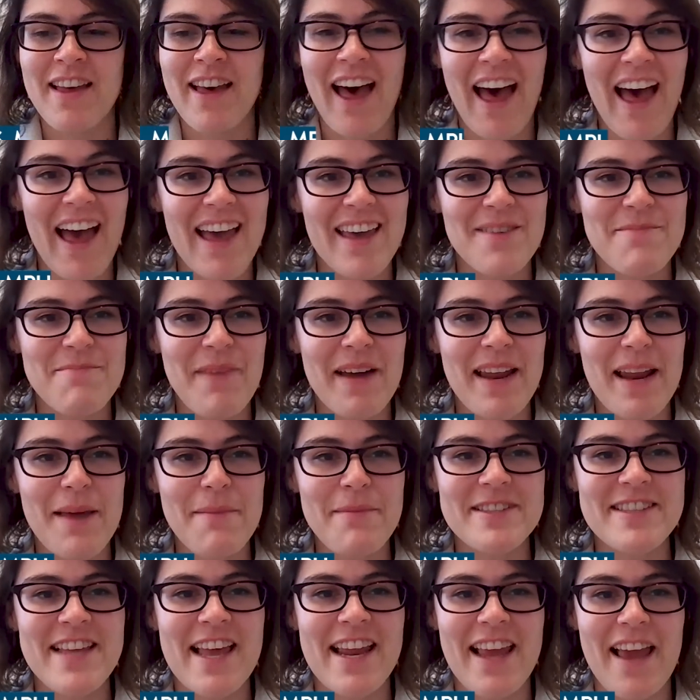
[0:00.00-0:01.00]
Hi, my name
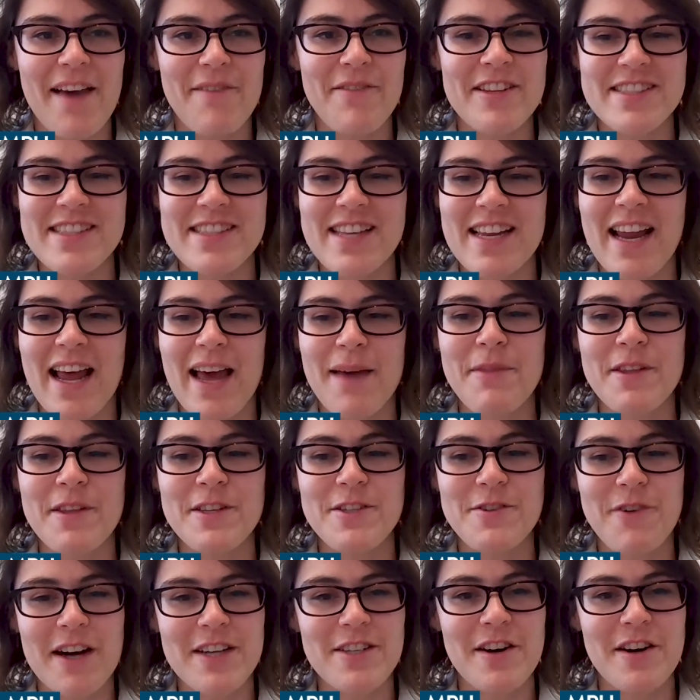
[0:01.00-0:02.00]
is Annie Evans, and I'm the
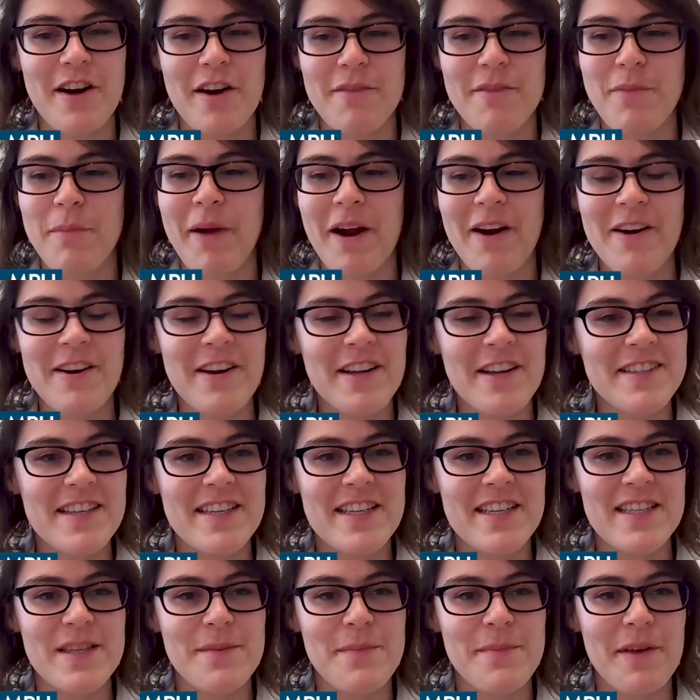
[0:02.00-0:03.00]
Director of Preparedness and
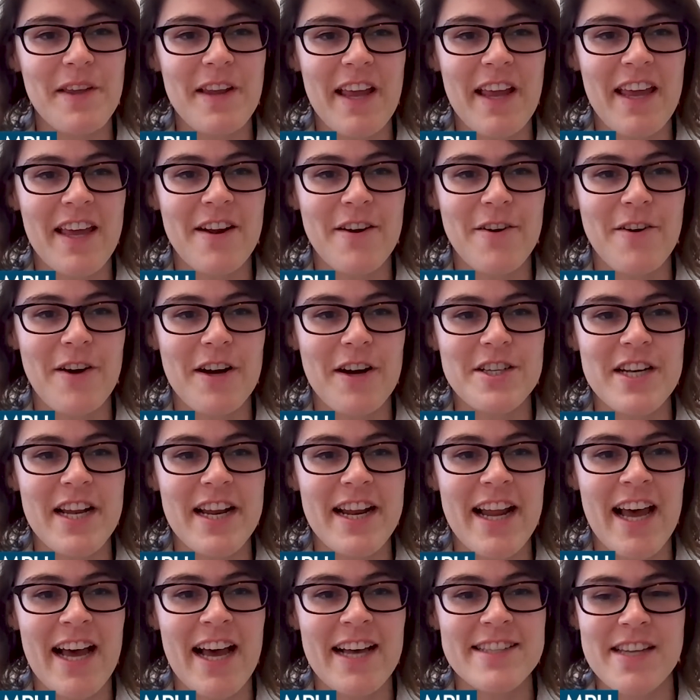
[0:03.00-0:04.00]
Disability Integration
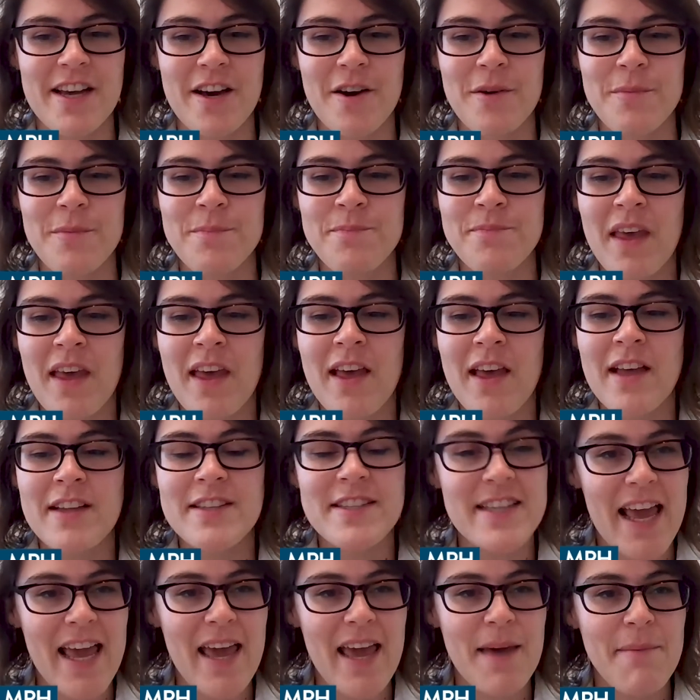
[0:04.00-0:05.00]
at ASTHO.
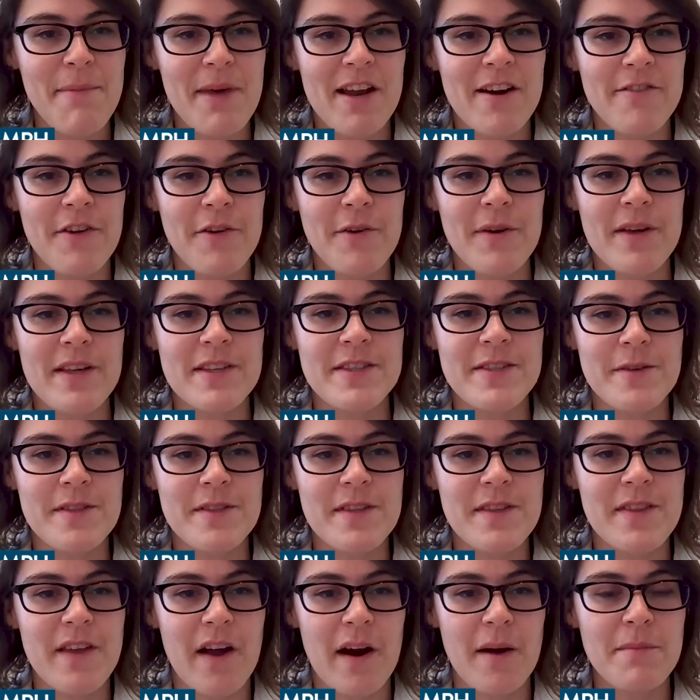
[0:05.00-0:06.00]
Today I'm interviewing
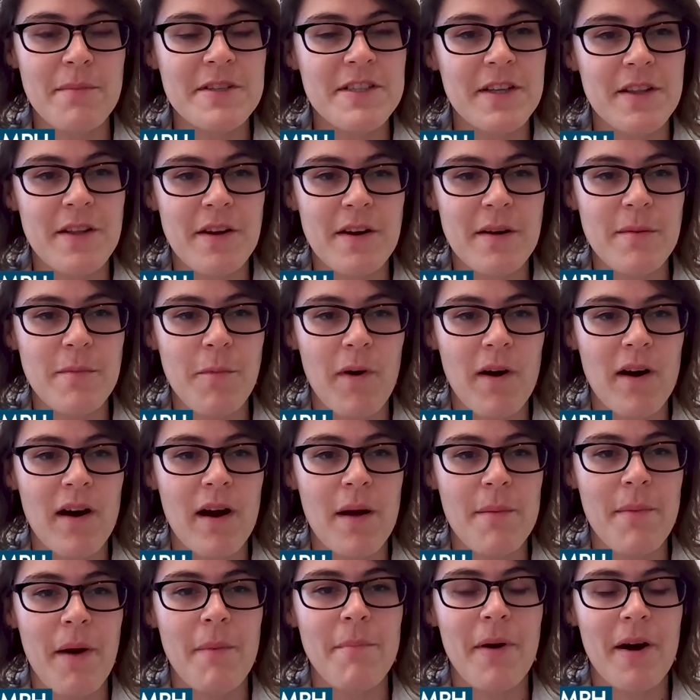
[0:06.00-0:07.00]
Susan Tharpe to learn more
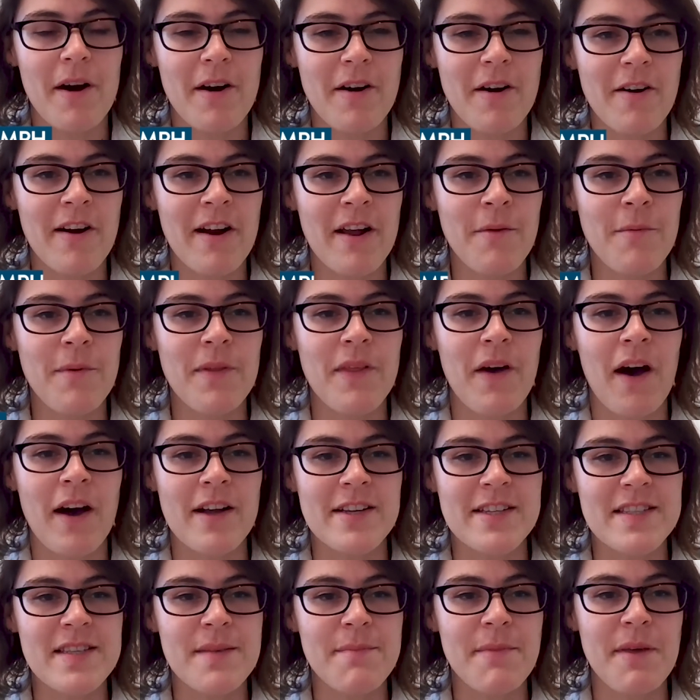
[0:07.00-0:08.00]
about partnering with the
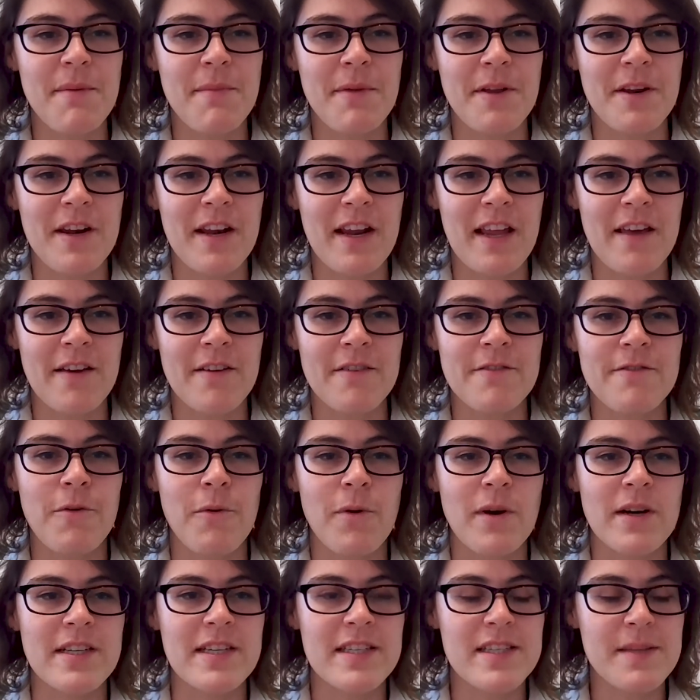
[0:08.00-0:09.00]
autism community
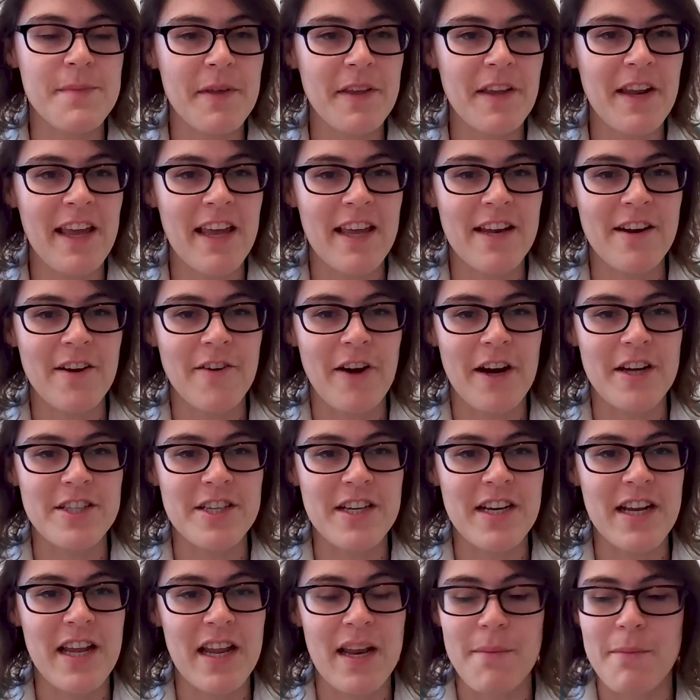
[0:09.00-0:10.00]
for disability
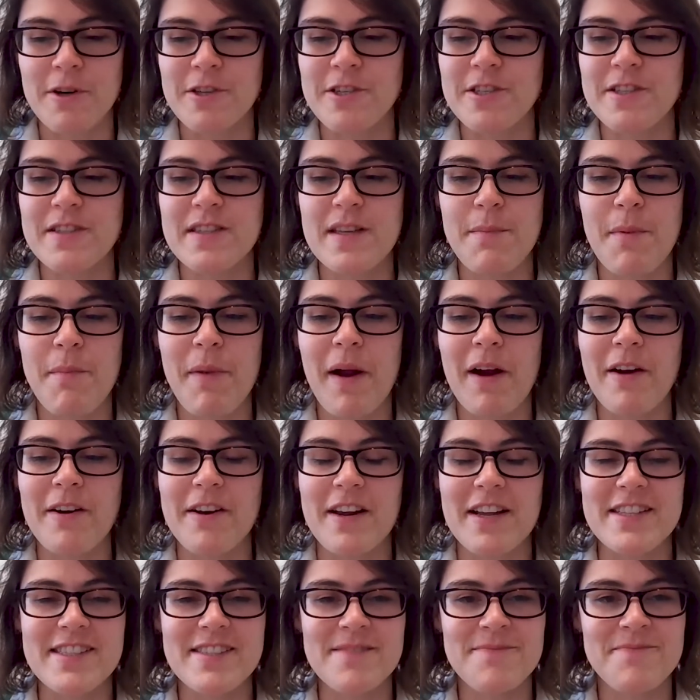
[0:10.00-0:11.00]
integration in emergency
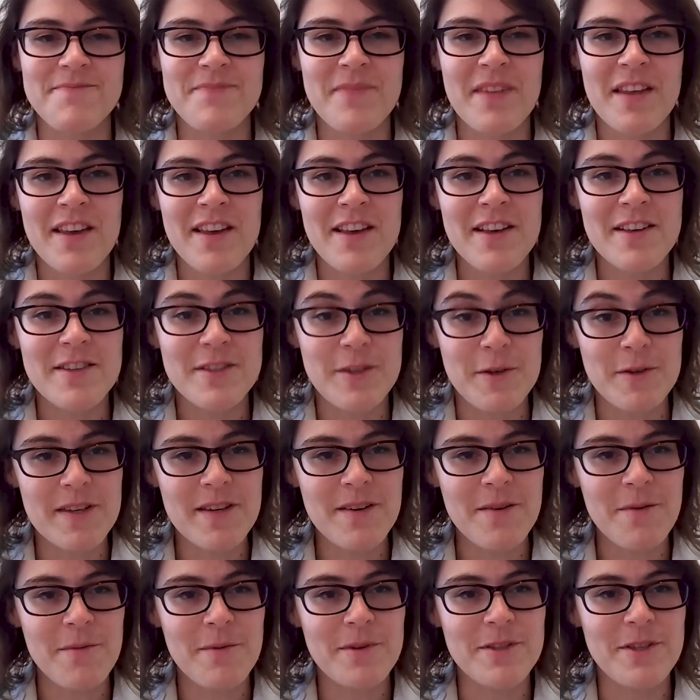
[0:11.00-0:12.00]
preparedness.
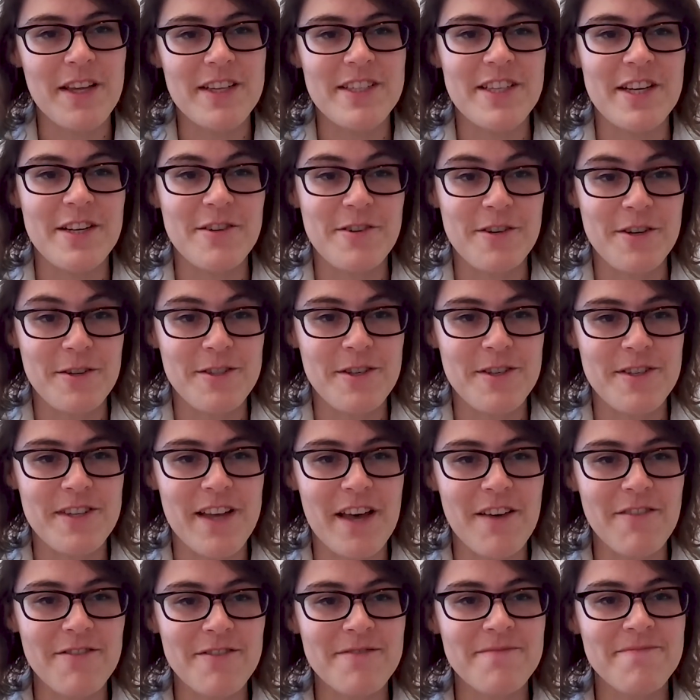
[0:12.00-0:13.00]
Susan, would you like to introduce
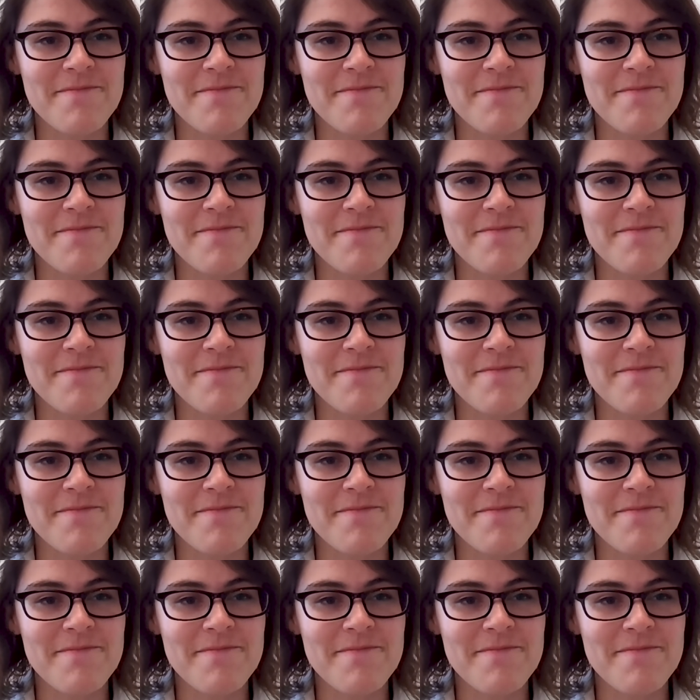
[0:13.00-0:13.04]
yourself?